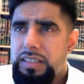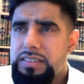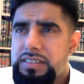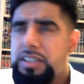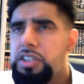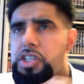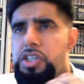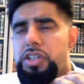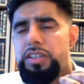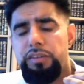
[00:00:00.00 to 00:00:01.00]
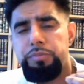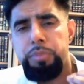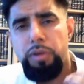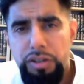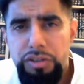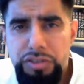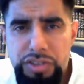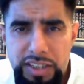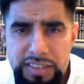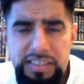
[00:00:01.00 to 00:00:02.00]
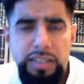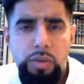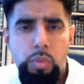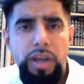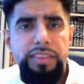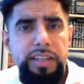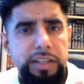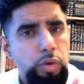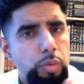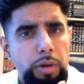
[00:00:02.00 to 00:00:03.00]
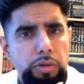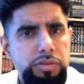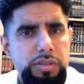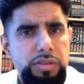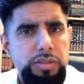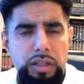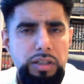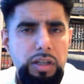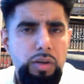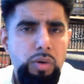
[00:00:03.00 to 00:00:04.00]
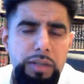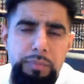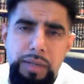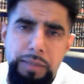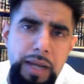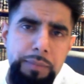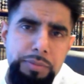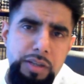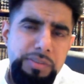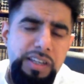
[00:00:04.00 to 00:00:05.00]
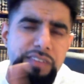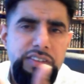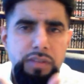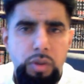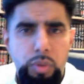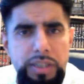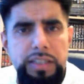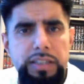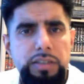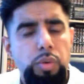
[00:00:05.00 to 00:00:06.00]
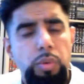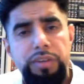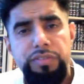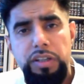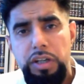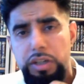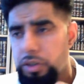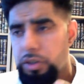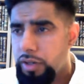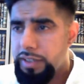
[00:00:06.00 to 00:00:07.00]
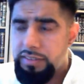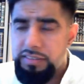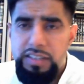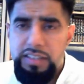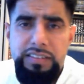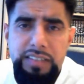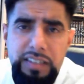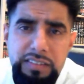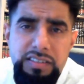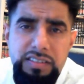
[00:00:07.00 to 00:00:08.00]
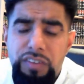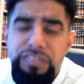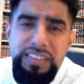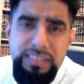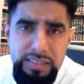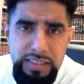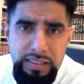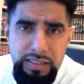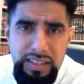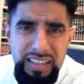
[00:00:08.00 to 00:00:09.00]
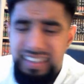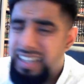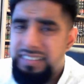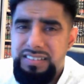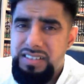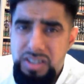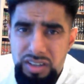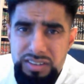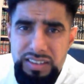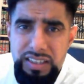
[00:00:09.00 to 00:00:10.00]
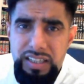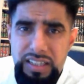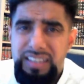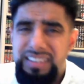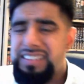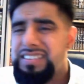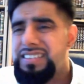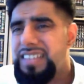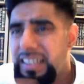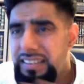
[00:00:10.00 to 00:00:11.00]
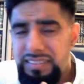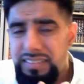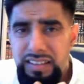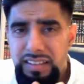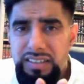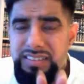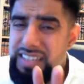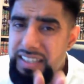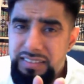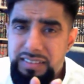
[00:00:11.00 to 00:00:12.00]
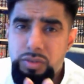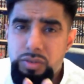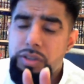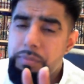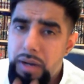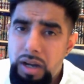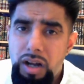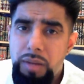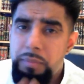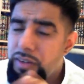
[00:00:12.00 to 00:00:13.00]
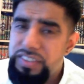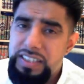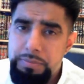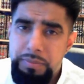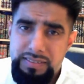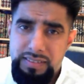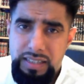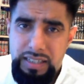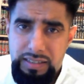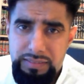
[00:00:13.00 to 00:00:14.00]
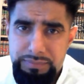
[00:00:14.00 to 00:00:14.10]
such, they have prioritized it in a way that it almost, Allahu A'lam, like perhaps comes after Tawheed, or one of the greatest tenets of this deen. That is not the status or the maqam of this mas'ala.